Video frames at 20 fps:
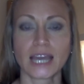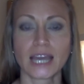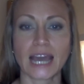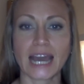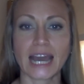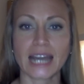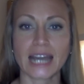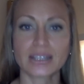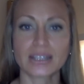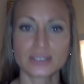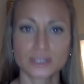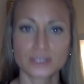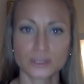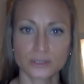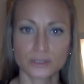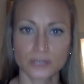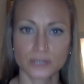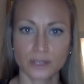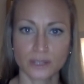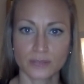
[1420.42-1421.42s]
ask
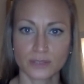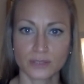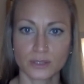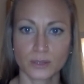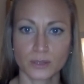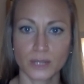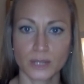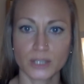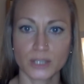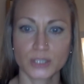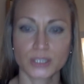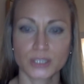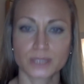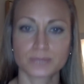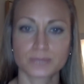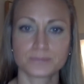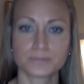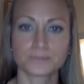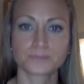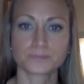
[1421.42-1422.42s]
yourself the
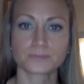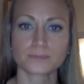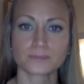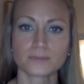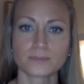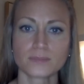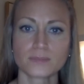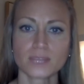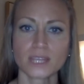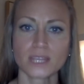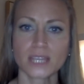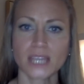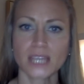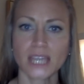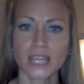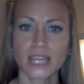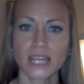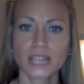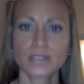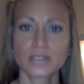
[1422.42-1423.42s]
question,
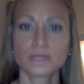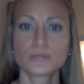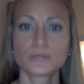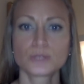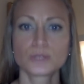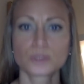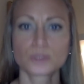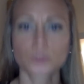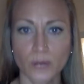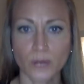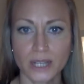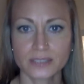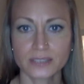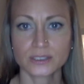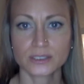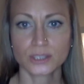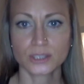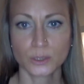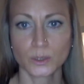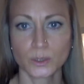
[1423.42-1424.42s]
can you
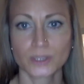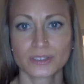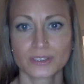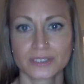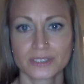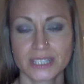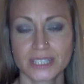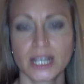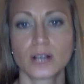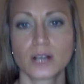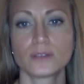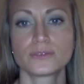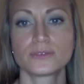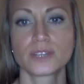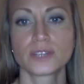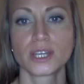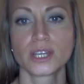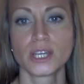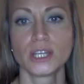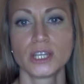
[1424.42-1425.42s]
trust yourself
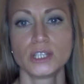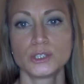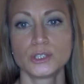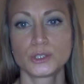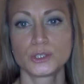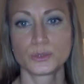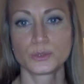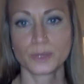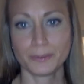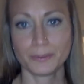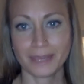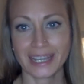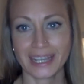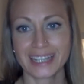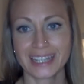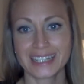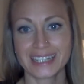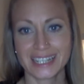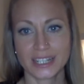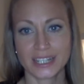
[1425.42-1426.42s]
to
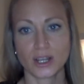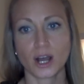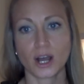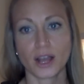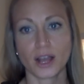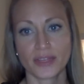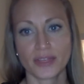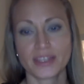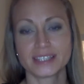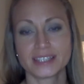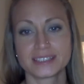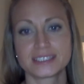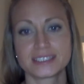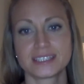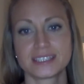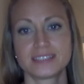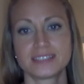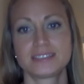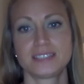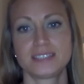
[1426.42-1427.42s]
remain in
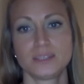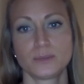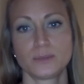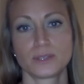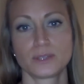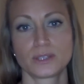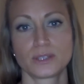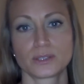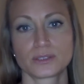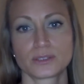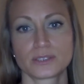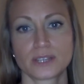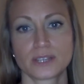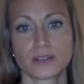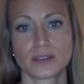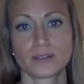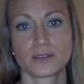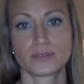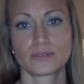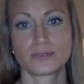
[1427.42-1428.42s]
authenticity with
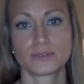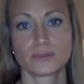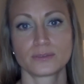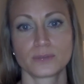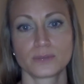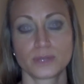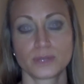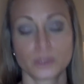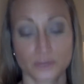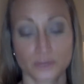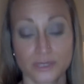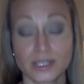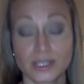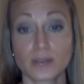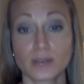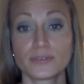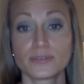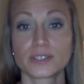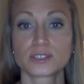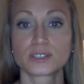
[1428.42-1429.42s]
yourself, with your
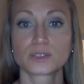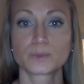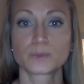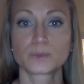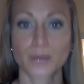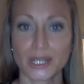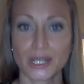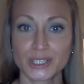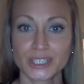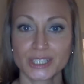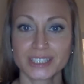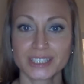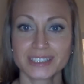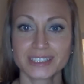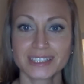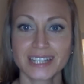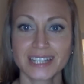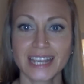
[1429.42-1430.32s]
self-expression